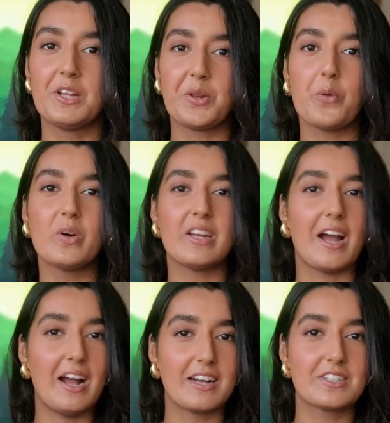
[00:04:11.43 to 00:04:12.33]
No one
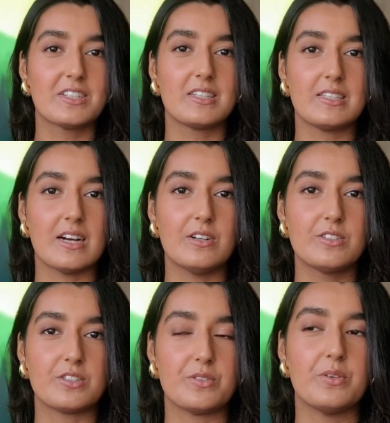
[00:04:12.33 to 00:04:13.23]
actually
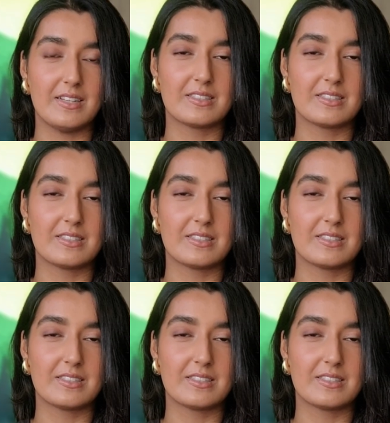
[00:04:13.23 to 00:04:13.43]
tells you.